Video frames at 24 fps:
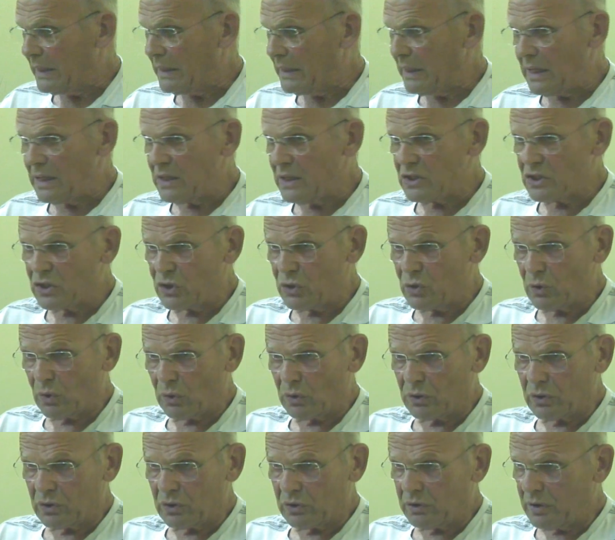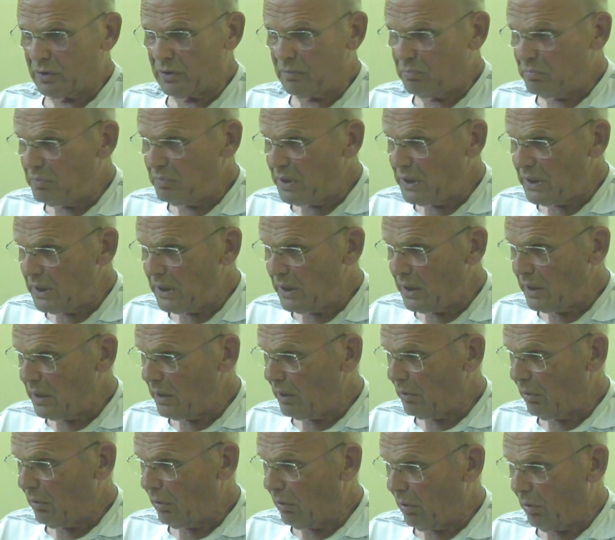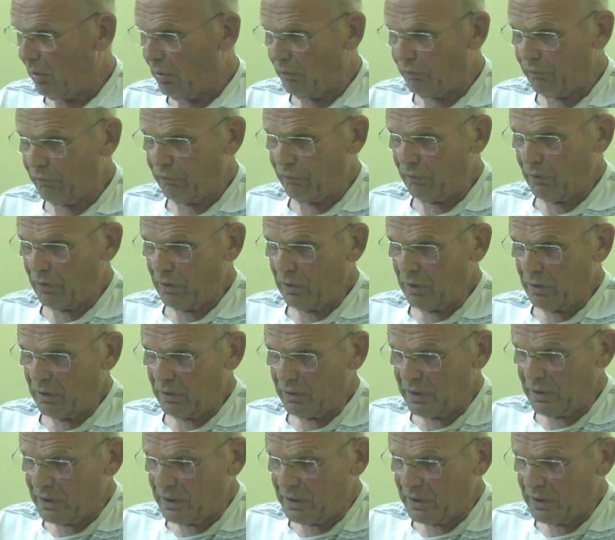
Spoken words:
That is not the meaning of